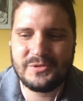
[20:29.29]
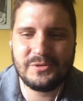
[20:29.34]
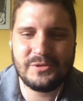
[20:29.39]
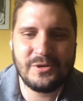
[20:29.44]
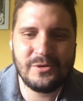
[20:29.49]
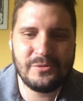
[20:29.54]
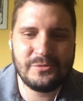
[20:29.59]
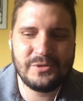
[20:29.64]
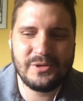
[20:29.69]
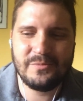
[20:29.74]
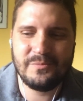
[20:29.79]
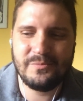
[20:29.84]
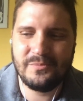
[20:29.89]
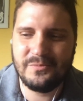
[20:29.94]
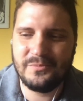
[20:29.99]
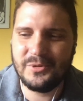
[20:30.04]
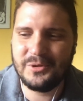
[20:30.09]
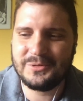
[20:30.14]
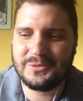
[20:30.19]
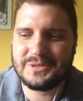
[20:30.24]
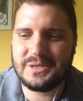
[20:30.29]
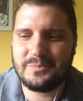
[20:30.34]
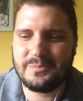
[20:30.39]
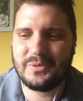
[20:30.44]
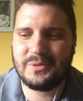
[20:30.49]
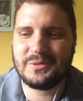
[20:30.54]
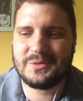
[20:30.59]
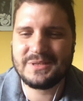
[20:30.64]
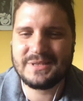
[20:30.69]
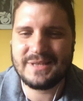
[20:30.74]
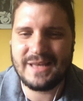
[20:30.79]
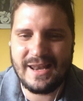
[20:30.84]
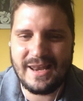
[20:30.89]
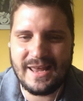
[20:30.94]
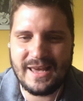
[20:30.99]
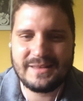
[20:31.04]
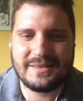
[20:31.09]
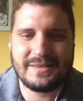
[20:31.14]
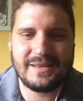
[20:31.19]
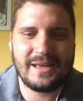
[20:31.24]
the multiple
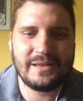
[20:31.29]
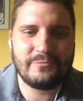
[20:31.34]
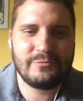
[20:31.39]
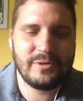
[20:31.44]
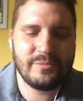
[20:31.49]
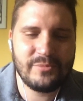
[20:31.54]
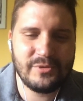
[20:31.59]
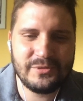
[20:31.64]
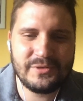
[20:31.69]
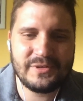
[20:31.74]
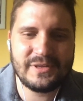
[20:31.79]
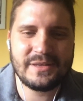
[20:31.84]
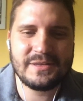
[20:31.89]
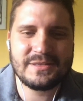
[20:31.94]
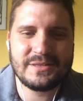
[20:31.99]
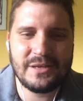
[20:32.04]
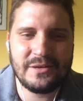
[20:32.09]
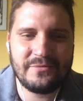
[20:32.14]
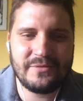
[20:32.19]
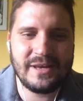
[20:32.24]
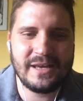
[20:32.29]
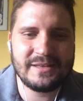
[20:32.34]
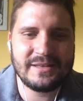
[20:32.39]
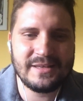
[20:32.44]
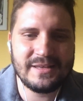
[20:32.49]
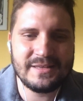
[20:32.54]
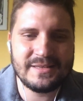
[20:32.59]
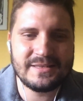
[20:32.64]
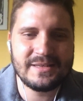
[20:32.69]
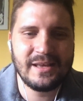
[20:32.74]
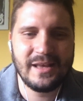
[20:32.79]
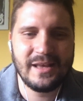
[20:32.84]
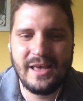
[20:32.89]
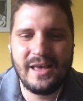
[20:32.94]
select attributes and stuff like this.